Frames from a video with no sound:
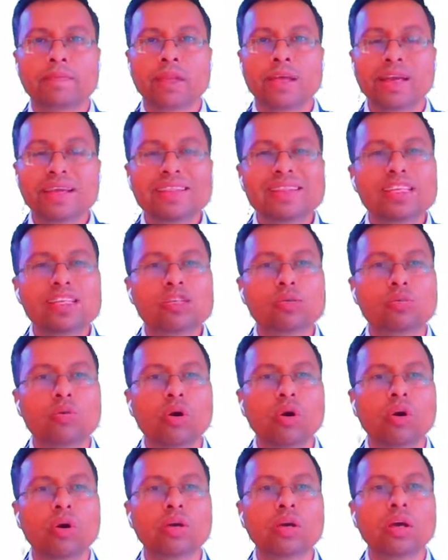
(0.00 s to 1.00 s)
In this
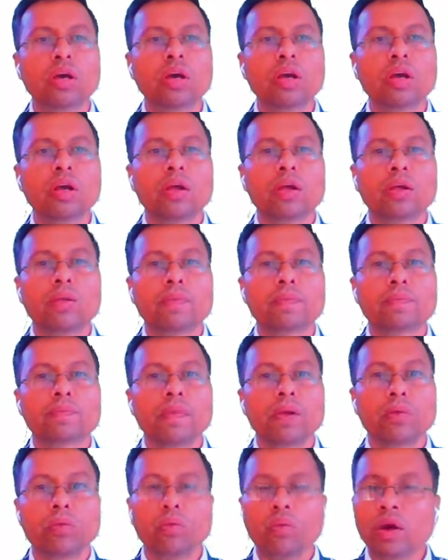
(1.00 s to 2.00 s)
mode,
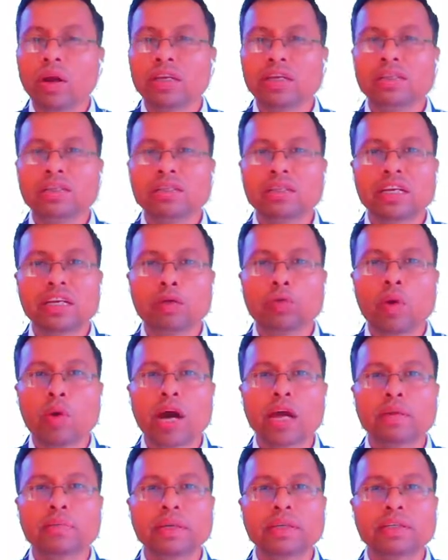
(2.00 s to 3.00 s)
what is the
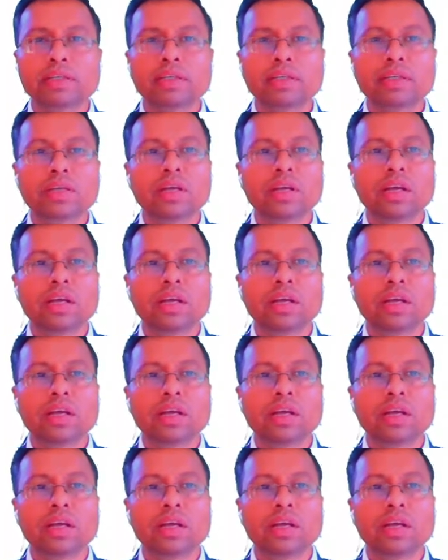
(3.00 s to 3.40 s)
requirement?